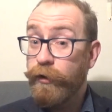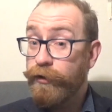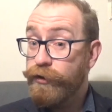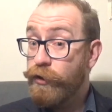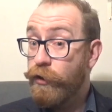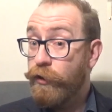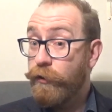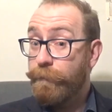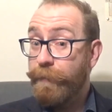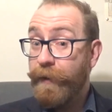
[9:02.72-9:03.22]
were
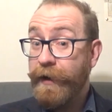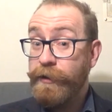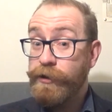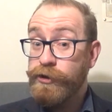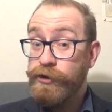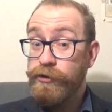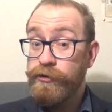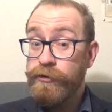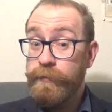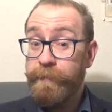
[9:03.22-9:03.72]
turned back
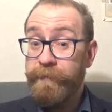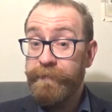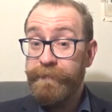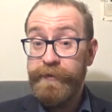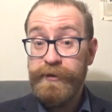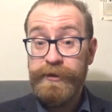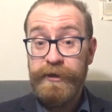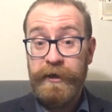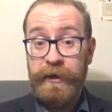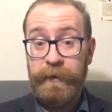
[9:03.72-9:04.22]
due to
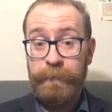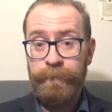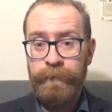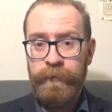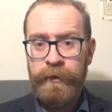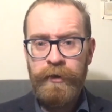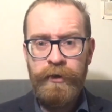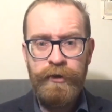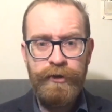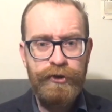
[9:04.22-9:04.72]
provisioning.
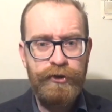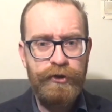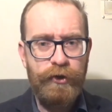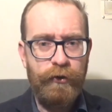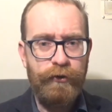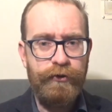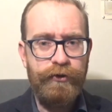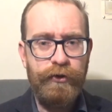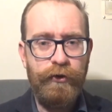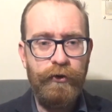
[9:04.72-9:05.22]

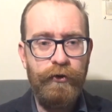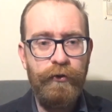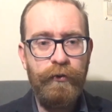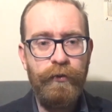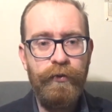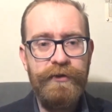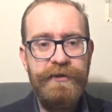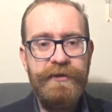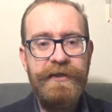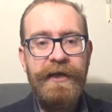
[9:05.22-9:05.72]
So too
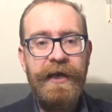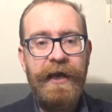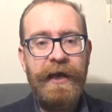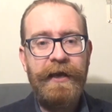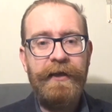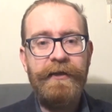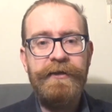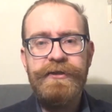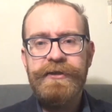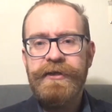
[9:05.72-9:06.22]
was the
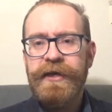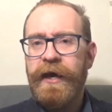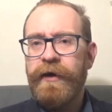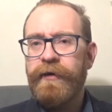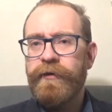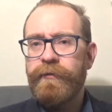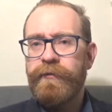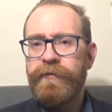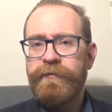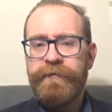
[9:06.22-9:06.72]
English
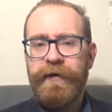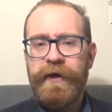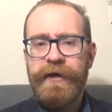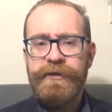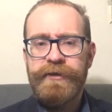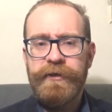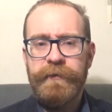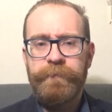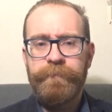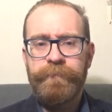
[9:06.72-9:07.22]

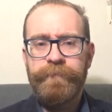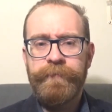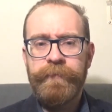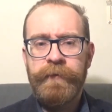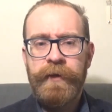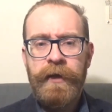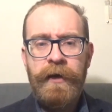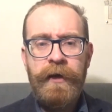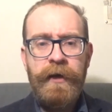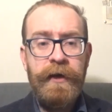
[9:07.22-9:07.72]
counter-invasion.
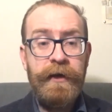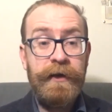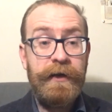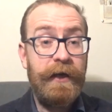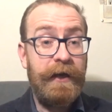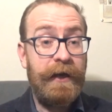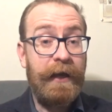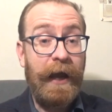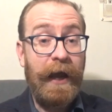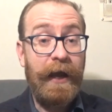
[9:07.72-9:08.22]

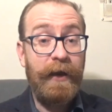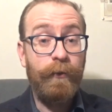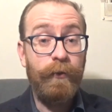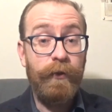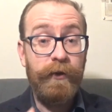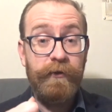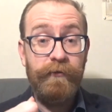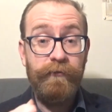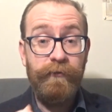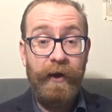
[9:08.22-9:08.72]
King
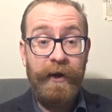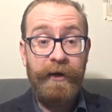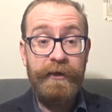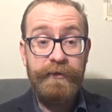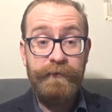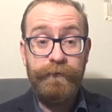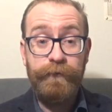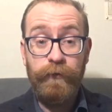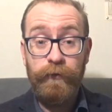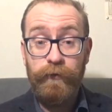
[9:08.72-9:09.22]
Edward
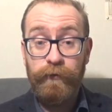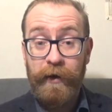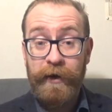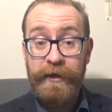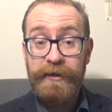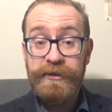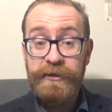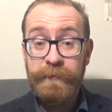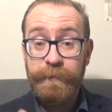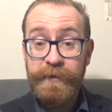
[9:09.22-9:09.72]
arranged for
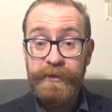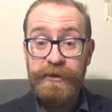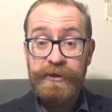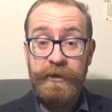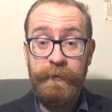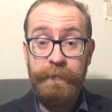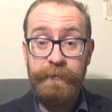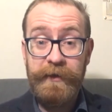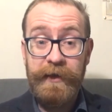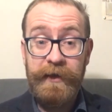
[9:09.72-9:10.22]
grains to be
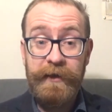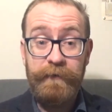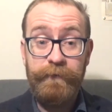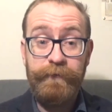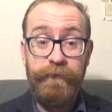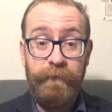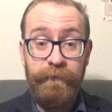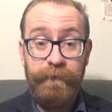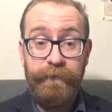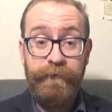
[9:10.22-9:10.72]
shipped in
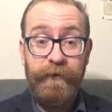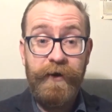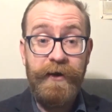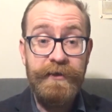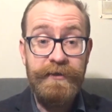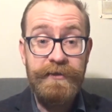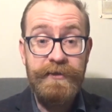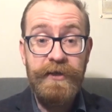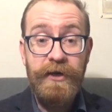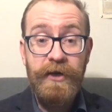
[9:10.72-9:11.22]
from
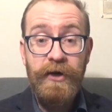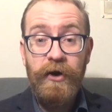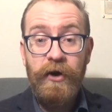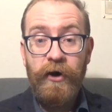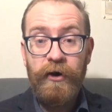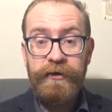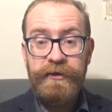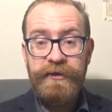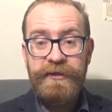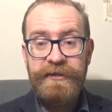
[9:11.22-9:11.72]
France
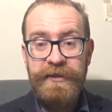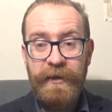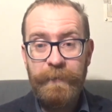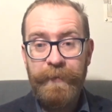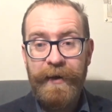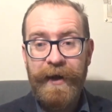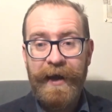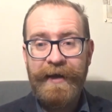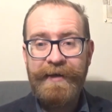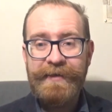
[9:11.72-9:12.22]
on
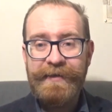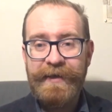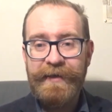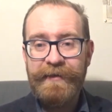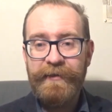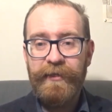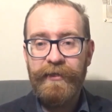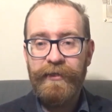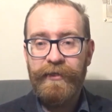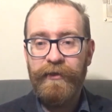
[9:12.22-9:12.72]
December
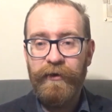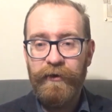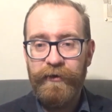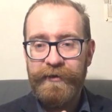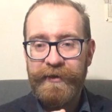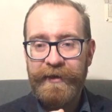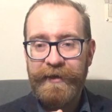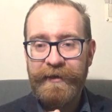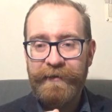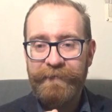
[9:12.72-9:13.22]
18,
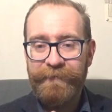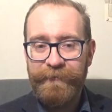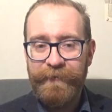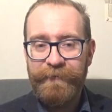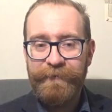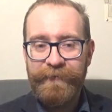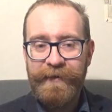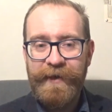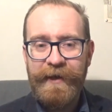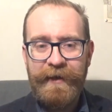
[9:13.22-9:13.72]

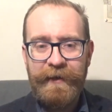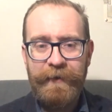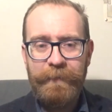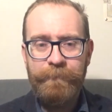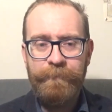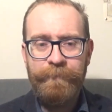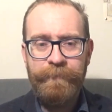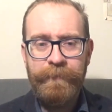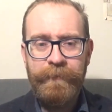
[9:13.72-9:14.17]
1315.